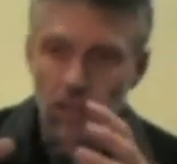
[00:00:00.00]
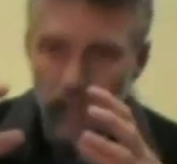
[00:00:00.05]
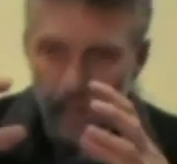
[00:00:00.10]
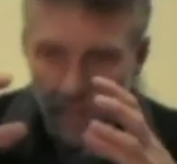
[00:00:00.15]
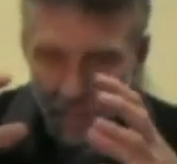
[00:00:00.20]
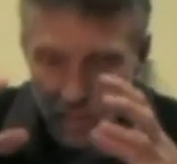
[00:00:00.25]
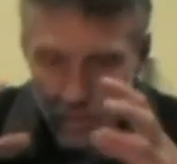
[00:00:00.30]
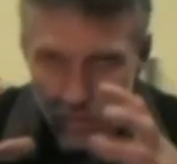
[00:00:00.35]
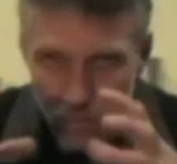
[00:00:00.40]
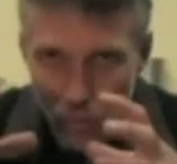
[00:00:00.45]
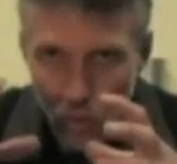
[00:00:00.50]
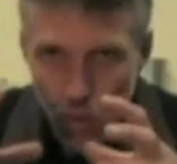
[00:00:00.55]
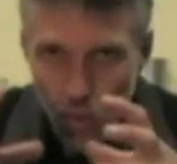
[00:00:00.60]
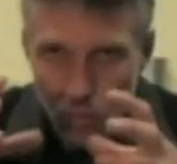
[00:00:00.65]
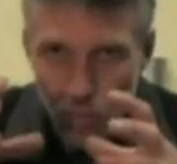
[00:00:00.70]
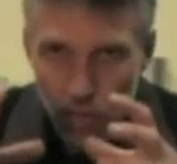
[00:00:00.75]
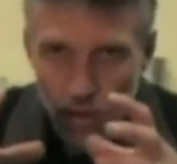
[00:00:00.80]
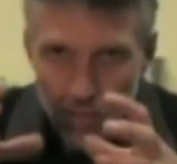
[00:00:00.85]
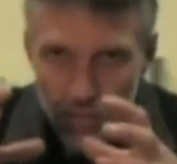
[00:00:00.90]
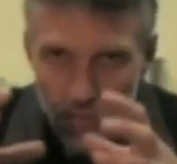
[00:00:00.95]
The
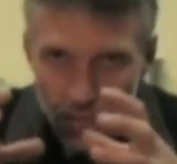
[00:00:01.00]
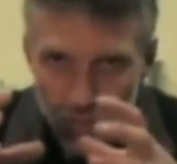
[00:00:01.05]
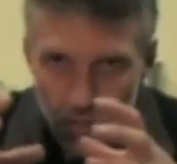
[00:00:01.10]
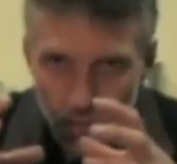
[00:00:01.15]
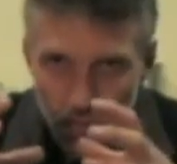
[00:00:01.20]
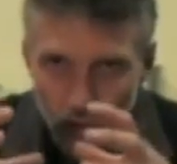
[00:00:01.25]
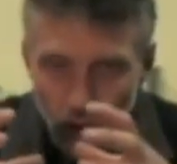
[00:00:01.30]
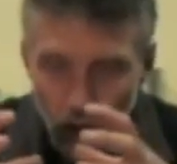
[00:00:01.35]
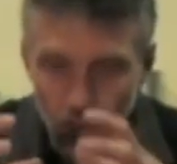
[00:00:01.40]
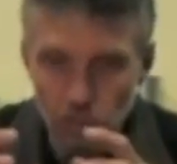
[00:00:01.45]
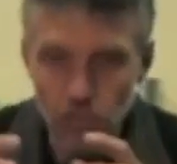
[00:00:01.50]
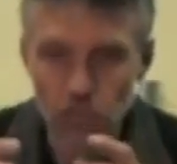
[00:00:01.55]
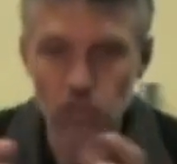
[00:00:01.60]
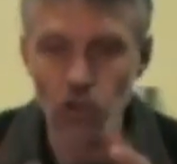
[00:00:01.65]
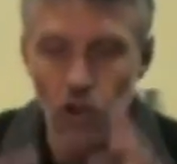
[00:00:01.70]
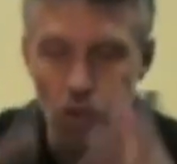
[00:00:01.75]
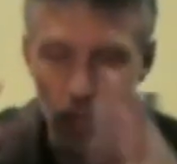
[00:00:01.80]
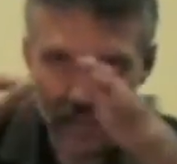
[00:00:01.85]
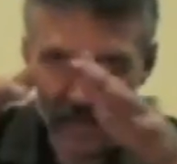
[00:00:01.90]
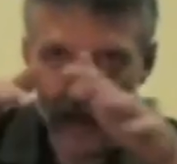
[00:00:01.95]
more pressure you've got on the
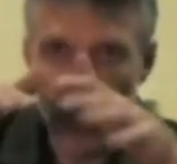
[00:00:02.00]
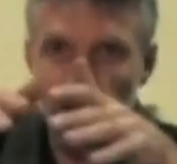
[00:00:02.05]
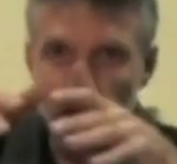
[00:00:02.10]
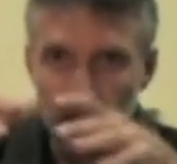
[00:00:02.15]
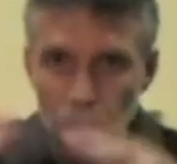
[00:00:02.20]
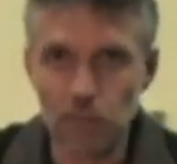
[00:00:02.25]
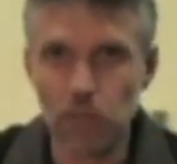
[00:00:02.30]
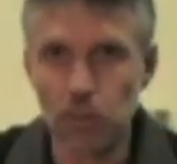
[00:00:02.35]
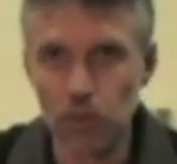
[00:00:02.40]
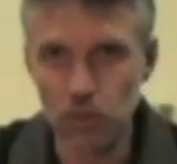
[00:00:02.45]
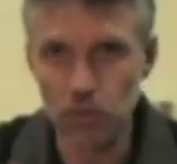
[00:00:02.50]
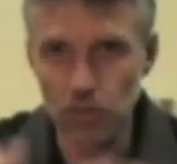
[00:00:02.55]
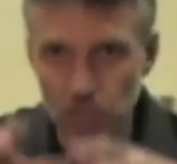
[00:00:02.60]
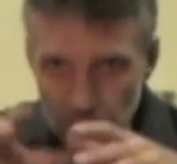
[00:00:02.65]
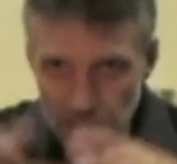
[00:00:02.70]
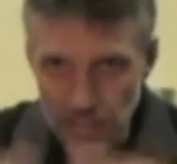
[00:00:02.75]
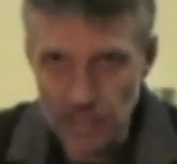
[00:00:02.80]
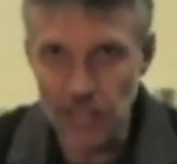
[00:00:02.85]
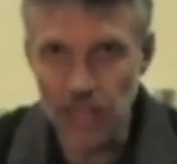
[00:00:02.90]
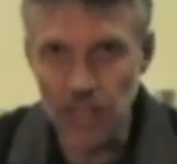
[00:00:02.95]
top is actually
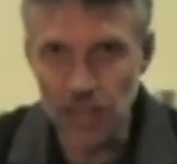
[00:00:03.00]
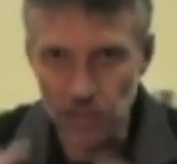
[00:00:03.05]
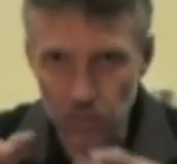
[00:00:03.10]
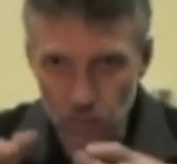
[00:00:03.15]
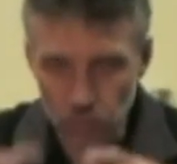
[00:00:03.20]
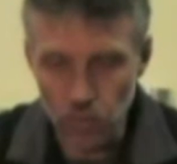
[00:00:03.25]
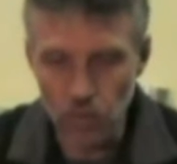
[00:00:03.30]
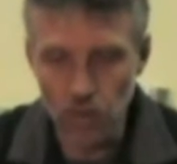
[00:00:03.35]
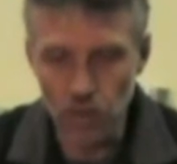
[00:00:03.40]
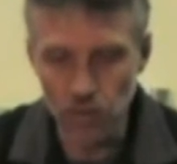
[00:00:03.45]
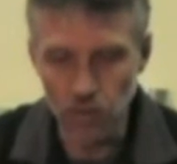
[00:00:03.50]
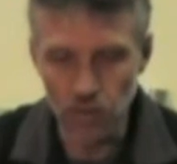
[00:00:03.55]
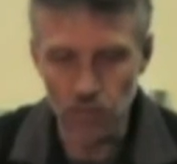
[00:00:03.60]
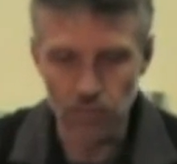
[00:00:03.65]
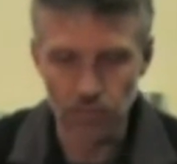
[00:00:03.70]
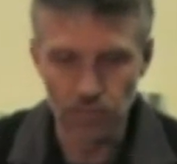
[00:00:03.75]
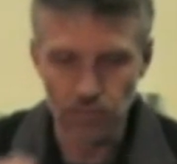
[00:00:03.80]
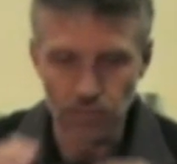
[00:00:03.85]
pushing it down as well.